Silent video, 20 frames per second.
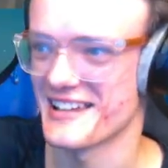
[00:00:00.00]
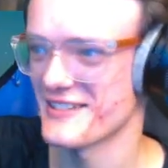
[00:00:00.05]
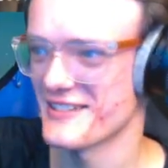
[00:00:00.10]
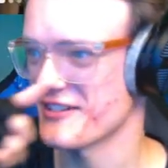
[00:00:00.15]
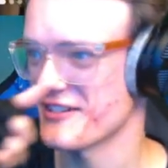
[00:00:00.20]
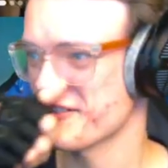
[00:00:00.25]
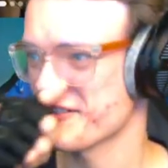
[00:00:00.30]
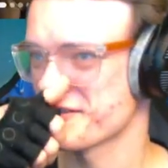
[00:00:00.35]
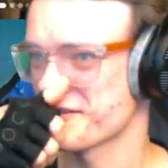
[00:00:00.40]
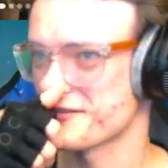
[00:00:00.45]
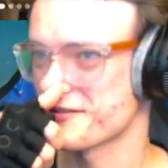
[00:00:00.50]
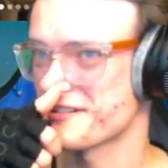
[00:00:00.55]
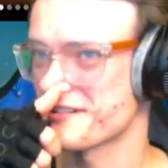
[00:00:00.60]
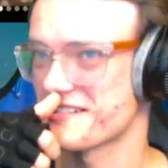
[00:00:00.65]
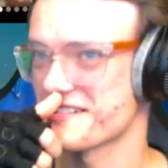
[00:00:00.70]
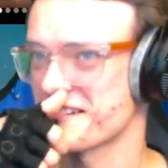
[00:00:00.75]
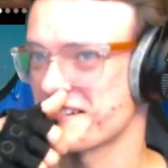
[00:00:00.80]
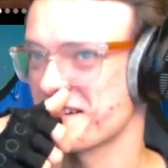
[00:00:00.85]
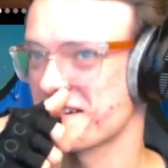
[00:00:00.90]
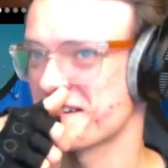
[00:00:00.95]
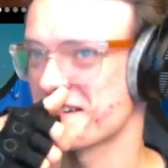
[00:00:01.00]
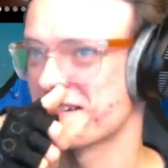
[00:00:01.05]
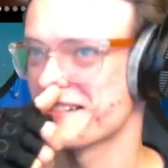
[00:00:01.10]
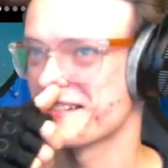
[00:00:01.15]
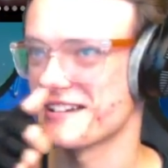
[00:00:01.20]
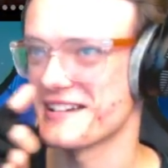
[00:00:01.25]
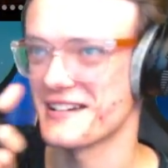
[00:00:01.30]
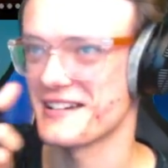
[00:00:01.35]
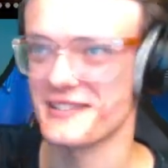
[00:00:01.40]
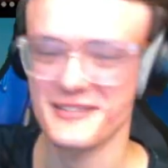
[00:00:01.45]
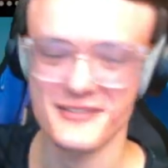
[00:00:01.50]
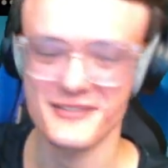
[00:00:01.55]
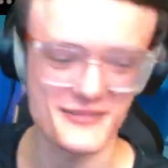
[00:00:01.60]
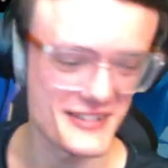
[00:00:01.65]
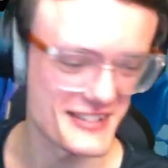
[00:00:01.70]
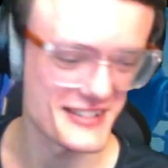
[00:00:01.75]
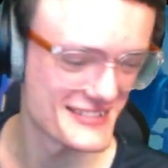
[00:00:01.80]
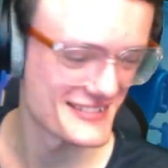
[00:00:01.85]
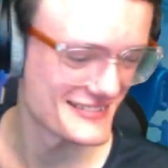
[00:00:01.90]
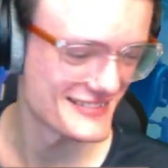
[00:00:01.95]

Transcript: thanks for joining too. Yeah, it was fun.